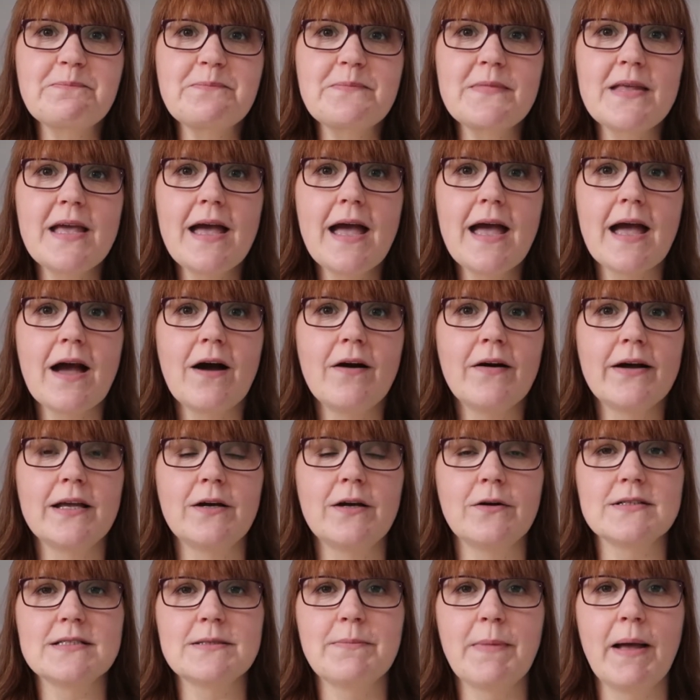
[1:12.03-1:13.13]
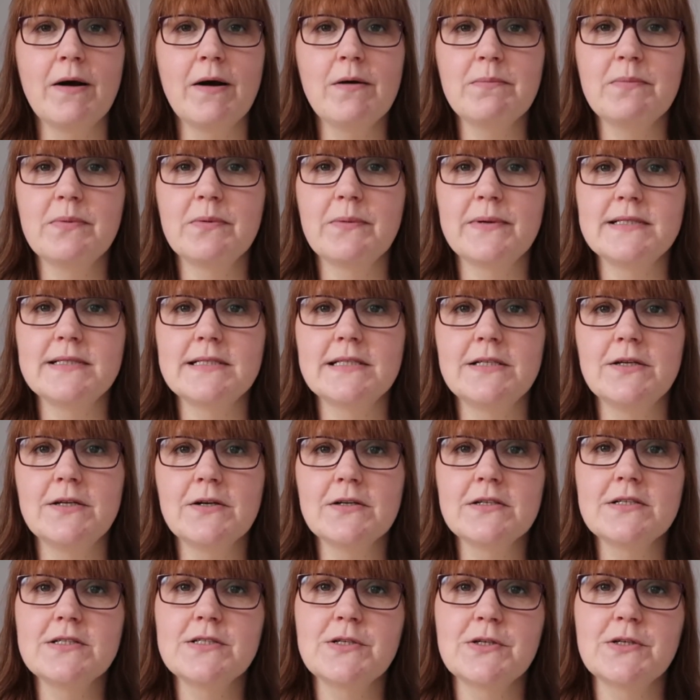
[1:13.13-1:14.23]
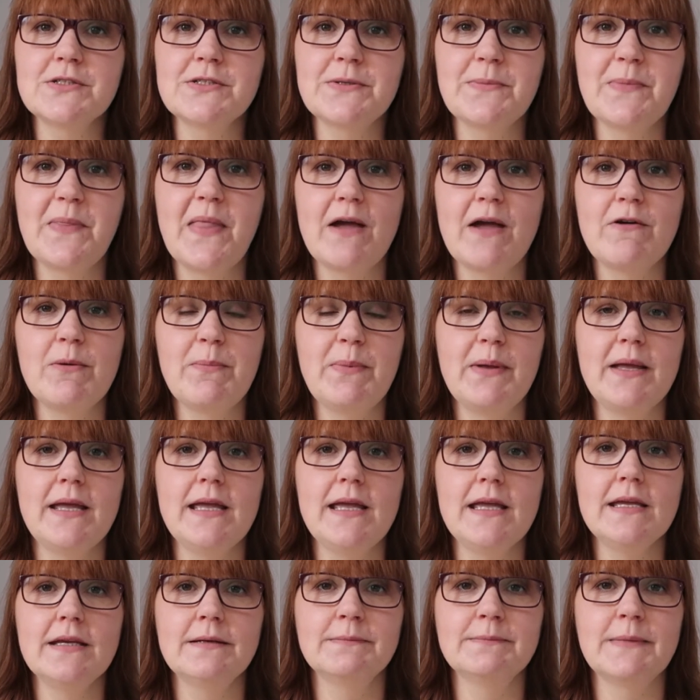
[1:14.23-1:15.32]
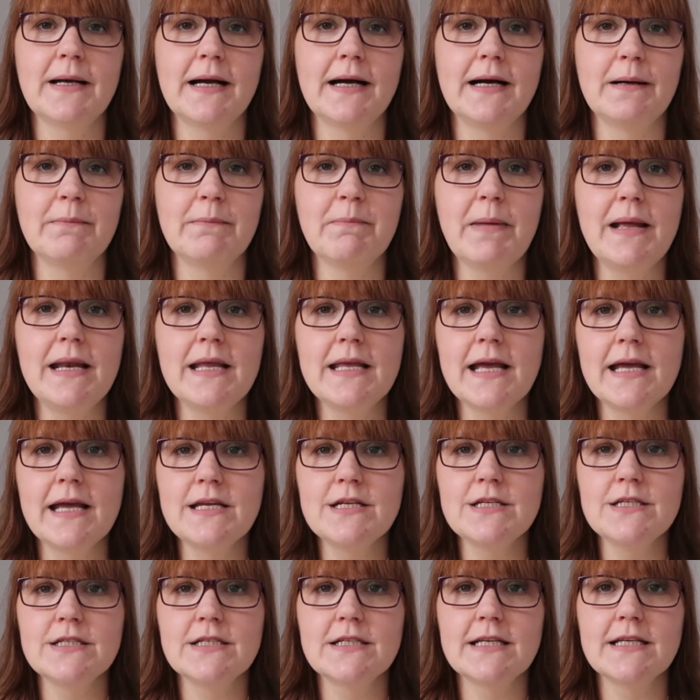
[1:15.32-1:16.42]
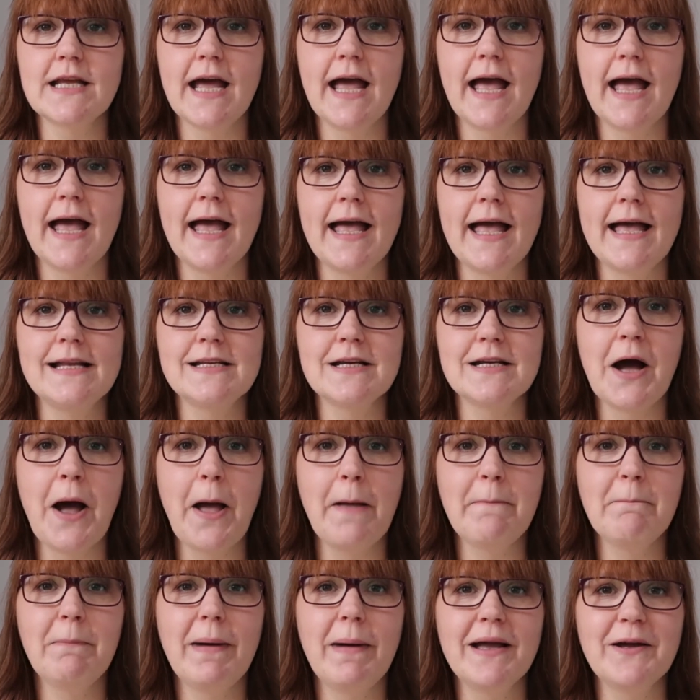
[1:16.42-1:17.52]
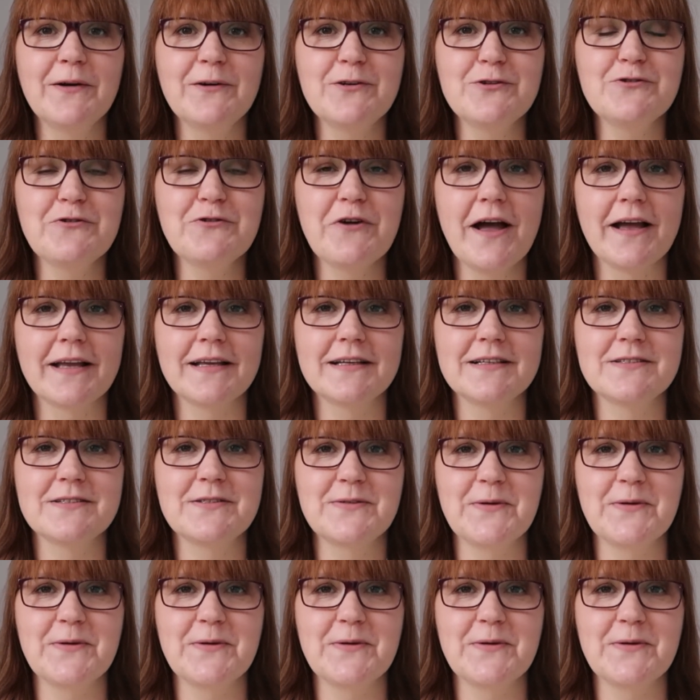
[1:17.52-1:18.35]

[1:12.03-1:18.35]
Yeah, I got some help, went to the doctors, got some therapy, medication, and I'm back on track.